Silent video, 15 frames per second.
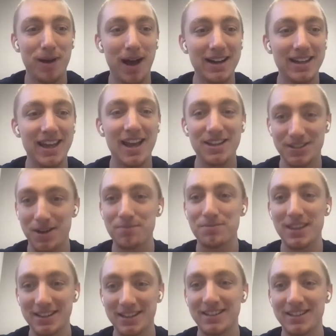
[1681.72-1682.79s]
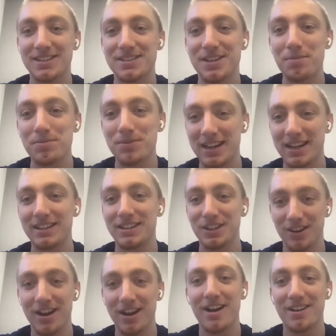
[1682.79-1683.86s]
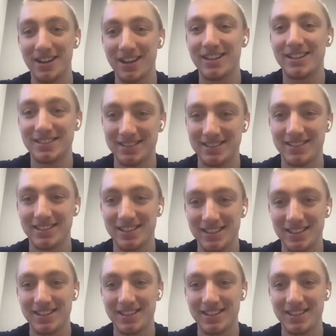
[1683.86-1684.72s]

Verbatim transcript: podcast, something something in your area. Yeah,